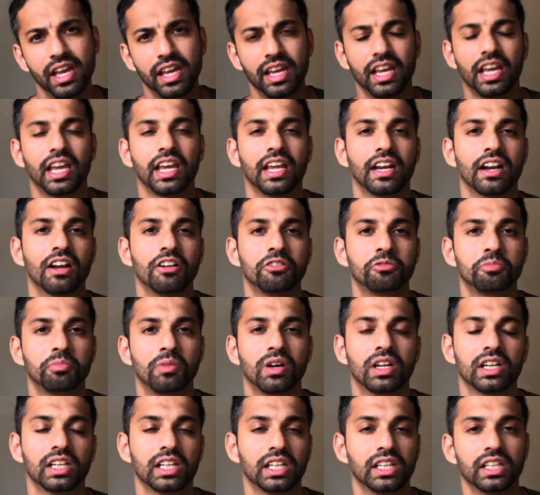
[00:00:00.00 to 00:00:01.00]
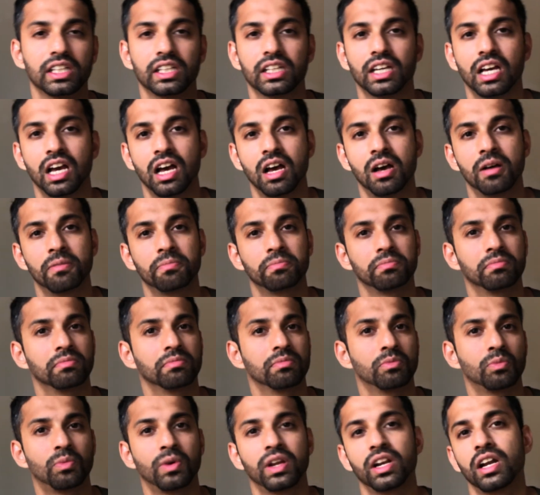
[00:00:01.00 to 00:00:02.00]
enough money
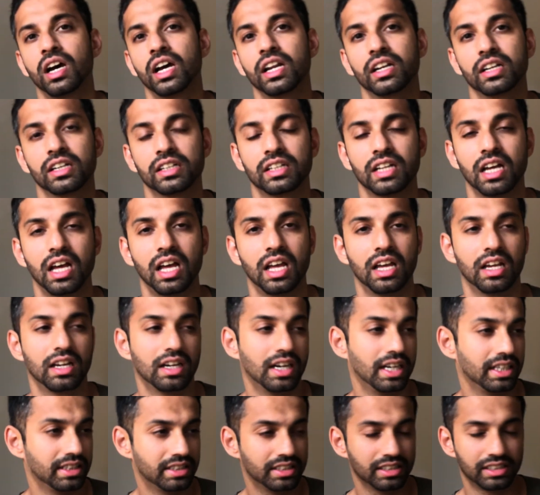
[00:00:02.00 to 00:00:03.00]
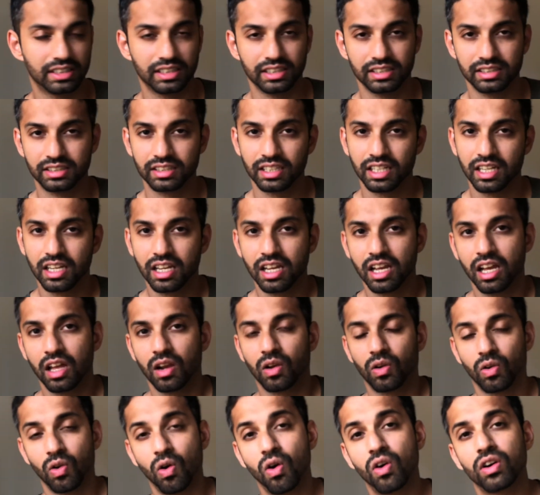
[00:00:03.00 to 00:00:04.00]
when I retire, right? This is
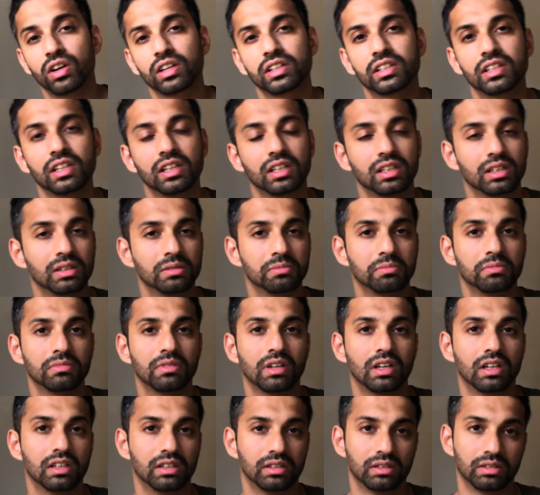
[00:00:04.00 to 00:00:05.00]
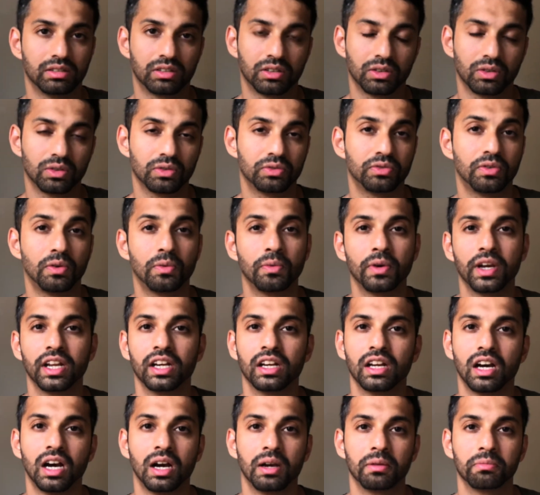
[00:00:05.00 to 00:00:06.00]
long term, for
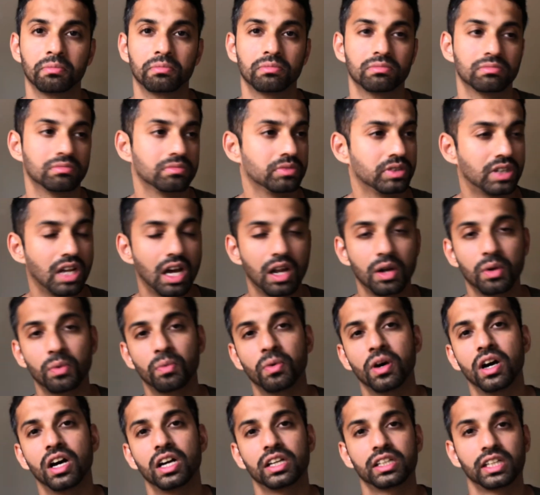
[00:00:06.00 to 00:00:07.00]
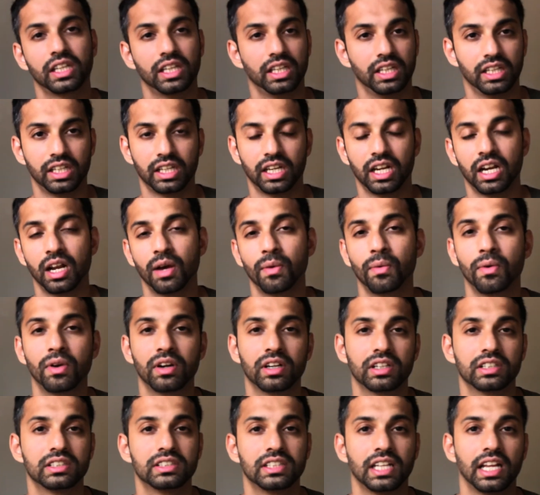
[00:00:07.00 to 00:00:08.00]
when I'm done working and I
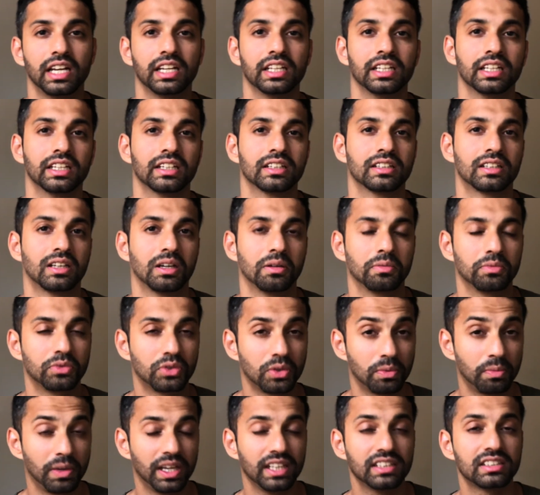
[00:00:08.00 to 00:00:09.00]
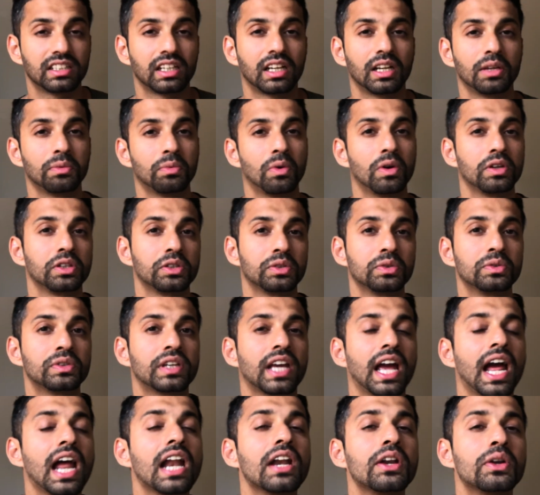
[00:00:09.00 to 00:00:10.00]
want a steady income. So basically what you
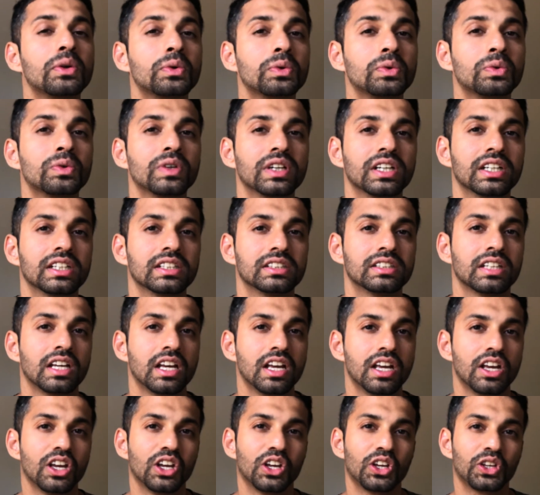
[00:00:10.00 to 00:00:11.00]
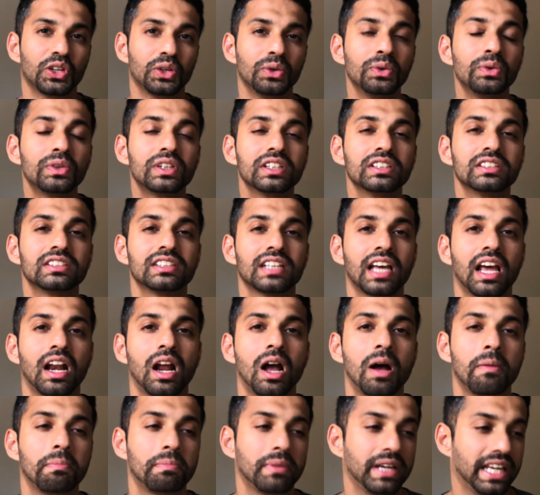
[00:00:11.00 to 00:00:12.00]
can do is you can set
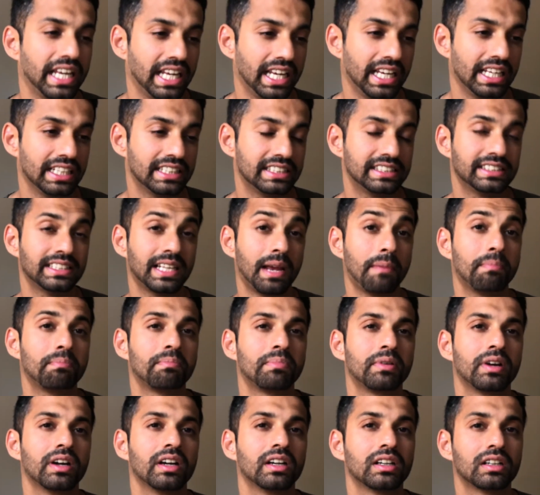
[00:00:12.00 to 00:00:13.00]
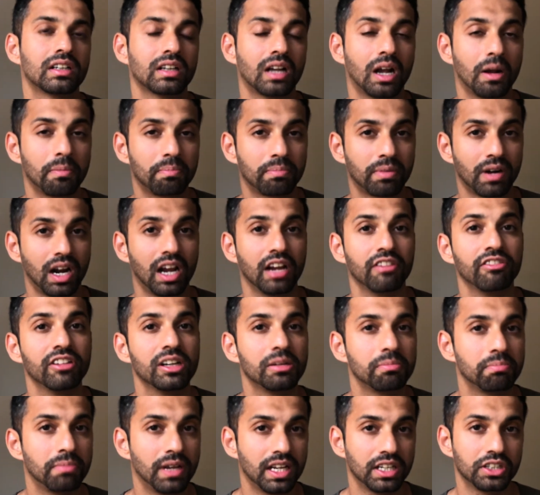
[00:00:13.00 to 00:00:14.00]
up a separate
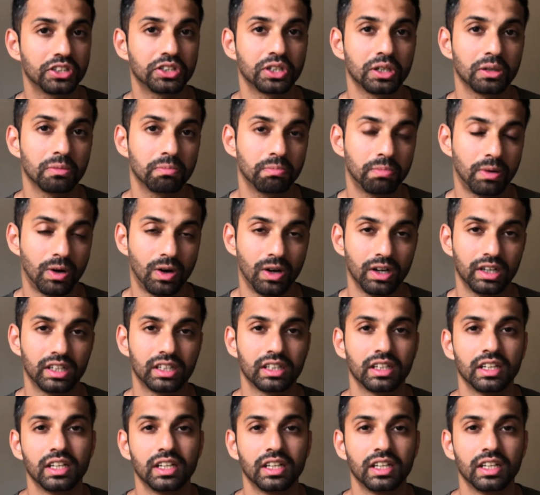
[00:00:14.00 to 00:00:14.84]
private pension pot,